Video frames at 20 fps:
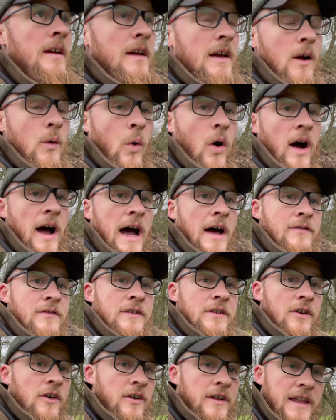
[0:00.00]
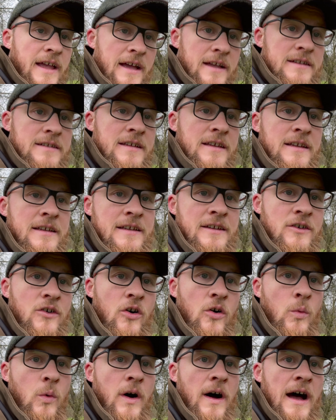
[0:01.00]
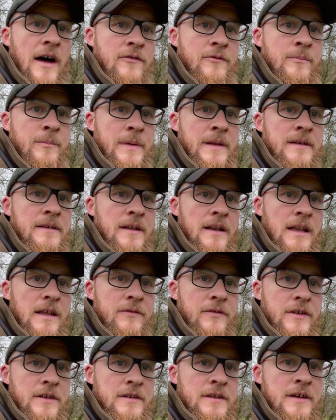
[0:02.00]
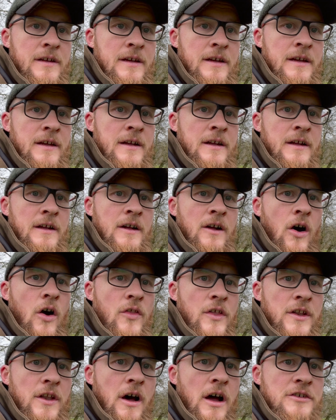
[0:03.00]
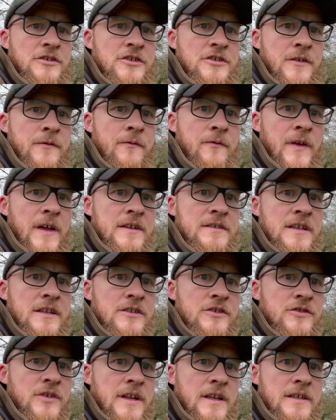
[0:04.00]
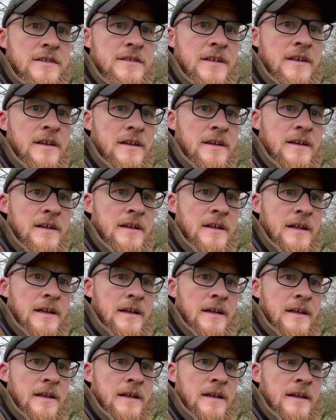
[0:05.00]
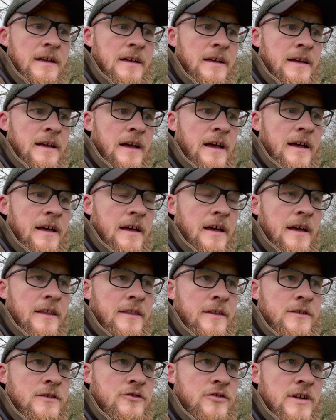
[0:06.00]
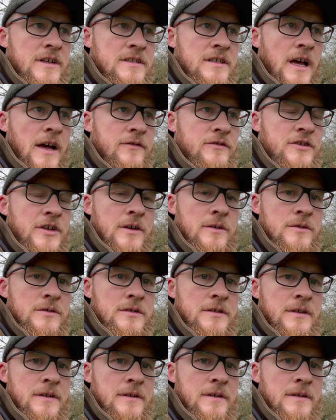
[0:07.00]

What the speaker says: What I haven't got yet, or what haven't been delivered, are the nitrogen fixing trees. And the trees that I've chose